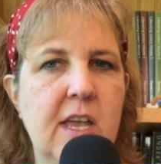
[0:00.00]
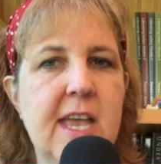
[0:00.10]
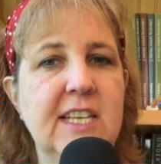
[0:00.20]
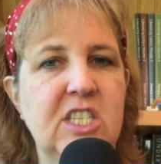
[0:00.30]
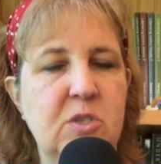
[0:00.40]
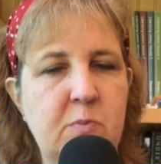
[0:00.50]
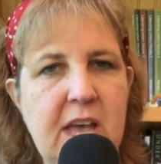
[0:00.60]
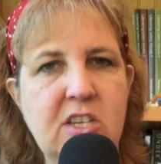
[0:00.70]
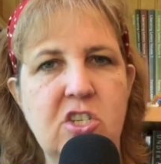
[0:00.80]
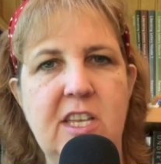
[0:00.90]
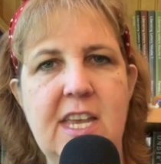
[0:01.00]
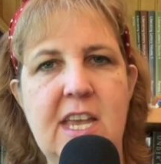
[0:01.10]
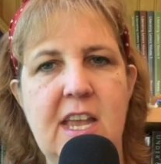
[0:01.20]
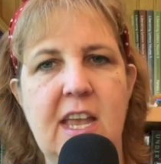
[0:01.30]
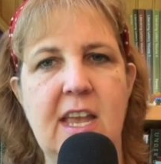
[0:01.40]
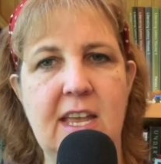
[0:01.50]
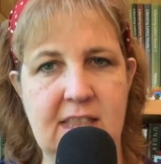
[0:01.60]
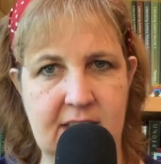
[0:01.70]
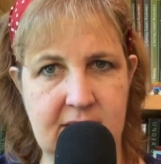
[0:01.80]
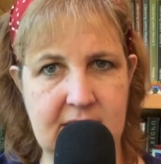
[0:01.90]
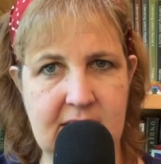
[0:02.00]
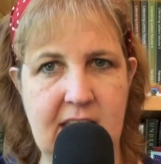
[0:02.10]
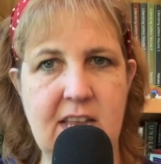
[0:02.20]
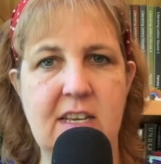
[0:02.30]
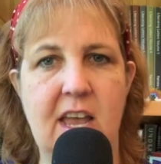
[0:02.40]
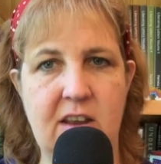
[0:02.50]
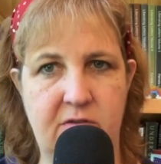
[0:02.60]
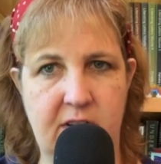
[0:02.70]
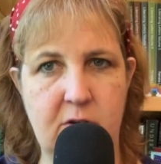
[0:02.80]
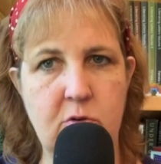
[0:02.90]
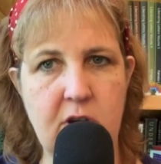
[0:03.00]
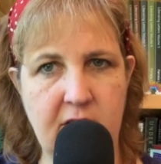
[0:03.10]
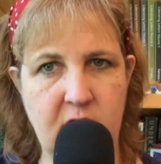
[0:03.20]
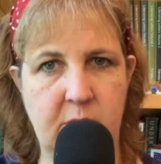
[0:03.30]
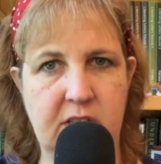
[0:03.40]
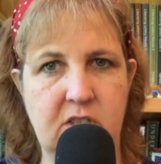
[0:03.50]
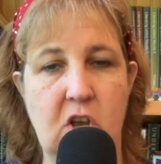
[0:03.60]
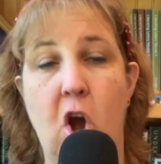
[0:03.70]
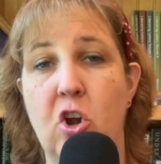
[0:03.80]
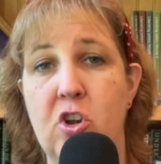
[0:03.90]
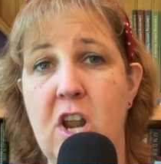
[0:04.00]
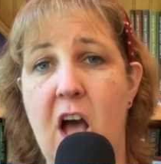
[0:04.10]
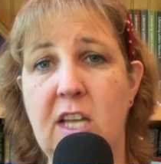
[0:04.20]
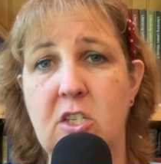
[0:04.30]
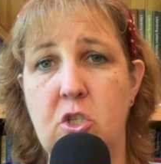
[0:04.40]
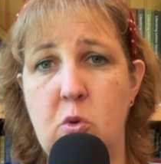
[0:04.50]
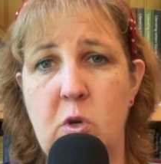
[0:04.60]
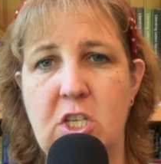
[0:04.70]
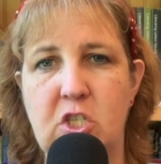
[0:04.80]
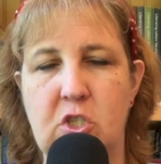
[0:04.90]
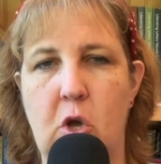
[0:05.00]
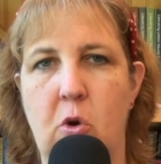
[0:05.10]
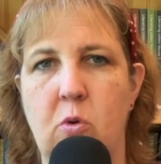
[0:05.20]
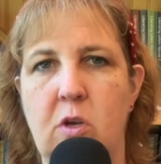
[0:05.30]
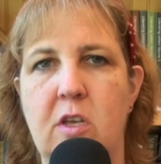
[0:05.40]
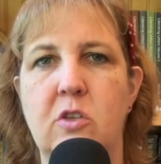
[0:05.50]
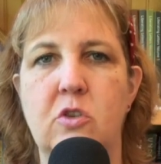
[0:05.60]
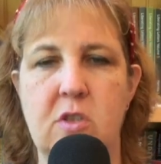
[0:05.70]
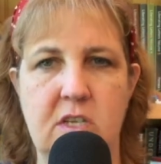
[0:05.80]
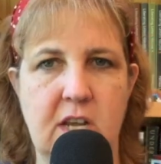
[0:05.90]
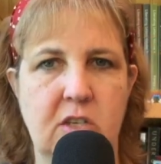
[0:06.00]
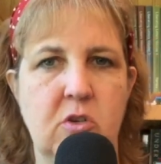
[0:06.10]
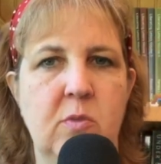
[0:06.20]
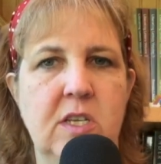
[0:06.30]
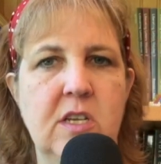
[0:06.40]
especially in the state and federal governments are not doing so to the detriment